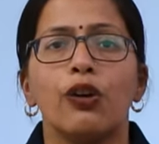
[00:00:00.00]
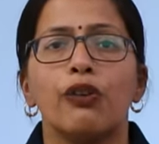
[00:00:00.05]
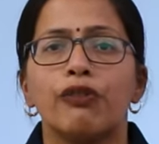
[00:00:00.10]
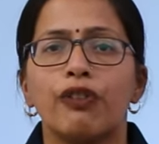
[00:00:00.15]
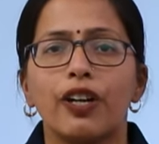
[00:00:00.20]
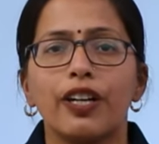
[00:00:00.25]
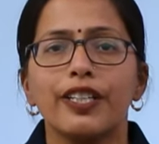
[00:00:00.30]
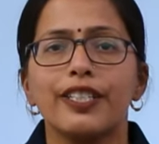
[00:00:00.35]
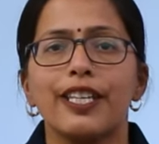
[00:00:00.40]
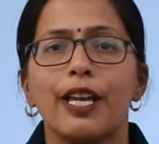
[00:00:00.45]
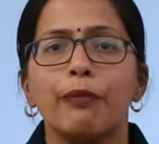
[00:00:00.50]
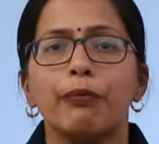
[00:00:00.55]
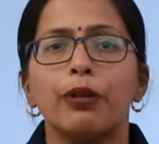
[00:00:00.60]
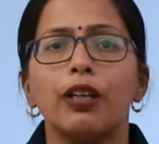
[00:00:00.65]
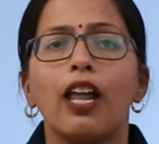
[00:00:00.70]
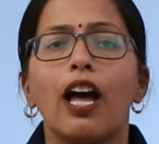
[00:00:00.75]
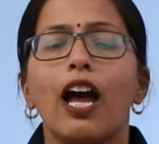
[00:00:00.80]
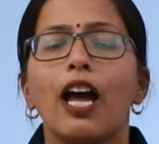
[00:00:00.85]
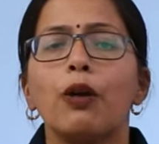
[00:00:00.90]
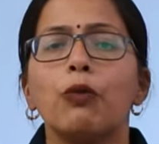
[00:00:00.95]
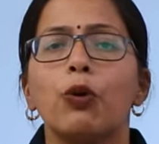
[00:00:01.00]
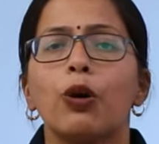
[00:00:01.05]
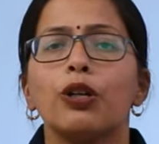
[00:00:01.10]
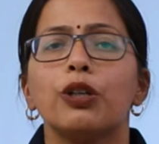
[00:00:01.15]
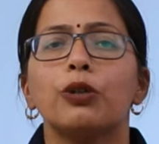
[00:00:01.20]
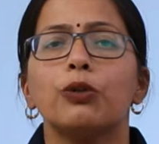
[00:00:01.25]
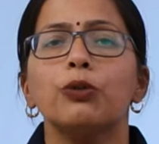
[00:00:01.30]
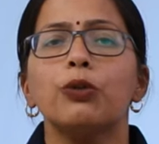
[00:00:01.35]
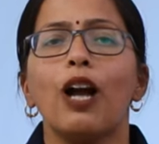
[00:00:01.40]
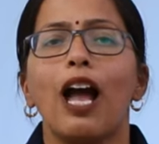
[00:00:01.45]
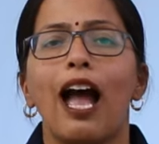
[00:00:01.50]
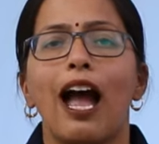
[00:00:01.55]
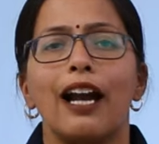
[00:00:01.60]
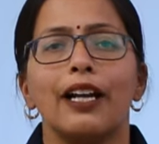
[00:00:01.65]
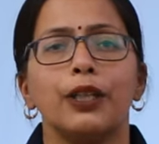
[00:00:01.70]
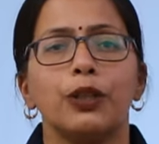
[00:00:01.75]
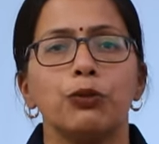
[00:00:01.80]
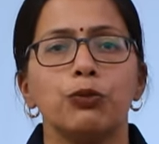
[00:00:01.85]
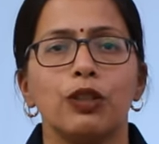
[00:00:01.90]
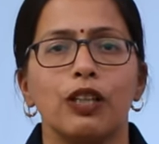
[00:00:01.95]
For example, I want to
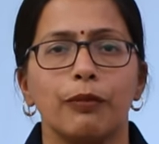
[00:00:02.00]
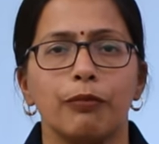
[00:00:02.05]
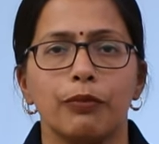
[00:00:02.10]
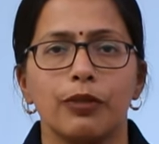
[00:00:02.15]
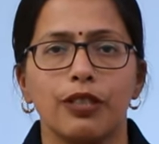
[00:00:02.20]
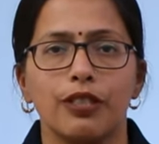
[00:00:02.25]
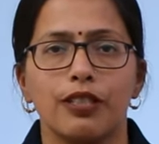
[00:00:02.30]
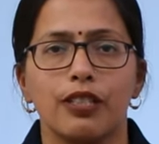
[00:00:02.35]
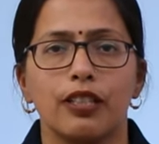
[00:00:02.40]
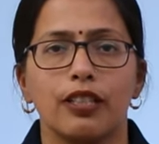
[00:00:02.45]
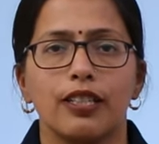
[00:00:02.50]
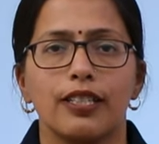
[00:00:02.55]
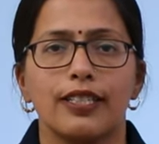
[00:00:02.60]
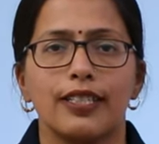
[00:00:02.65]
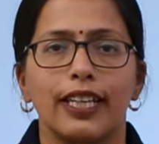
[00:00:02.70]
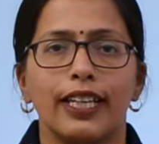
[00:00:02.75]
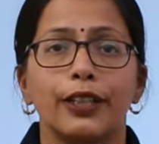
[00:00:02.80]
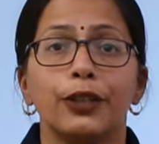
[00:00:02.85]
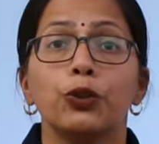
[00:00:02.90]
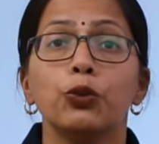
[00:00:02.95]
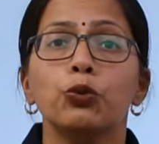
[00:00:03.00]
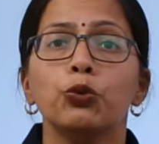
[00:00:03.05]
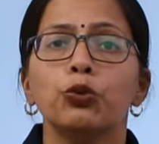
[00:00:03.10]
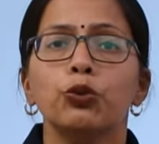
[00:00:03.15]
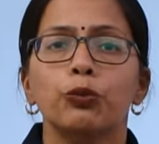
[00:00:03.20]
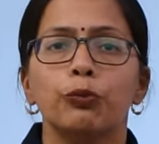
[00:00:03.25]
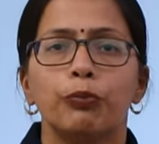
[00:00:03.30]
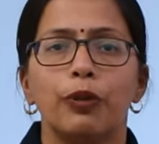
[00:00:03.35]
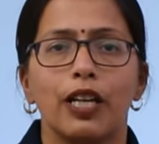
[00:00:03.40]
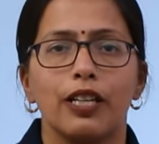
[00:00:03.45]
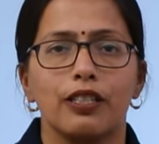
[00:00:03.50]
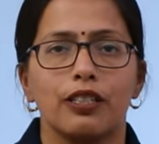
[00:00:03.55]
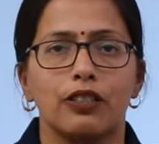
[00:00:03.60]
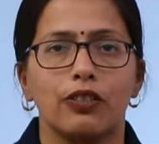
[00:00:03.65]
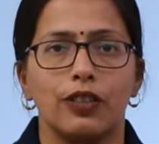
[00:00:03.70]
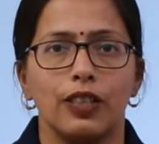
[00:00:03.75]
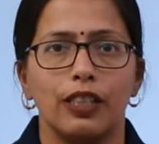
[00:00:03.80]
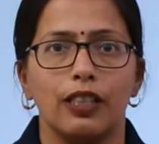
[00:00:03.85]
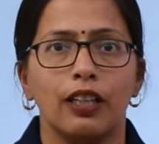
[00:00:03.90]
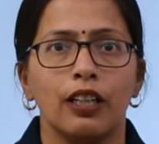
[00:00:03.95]
add two numbers, say 2 plus
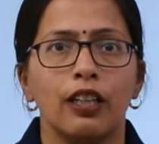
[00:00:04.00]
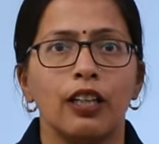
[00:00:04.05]
3.